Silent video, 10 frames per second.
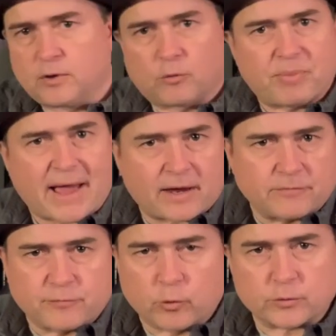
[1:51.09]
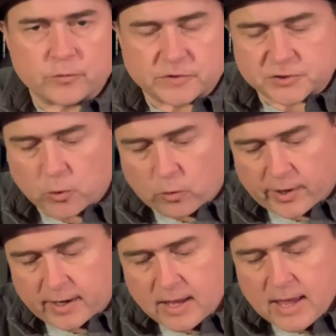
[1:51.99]
back and forth with the
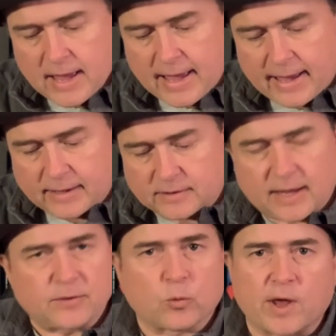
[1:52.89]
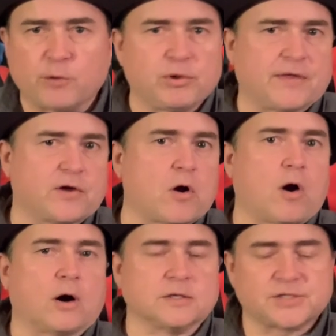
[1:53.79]
scoring and the way you play the
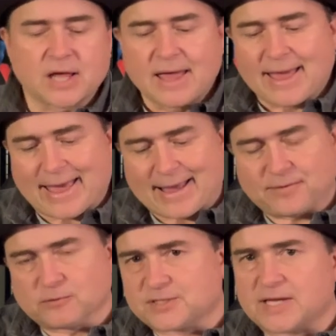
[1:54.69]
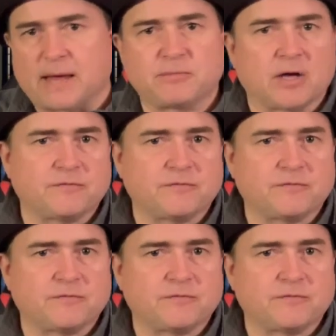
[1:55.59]
cards and those same tough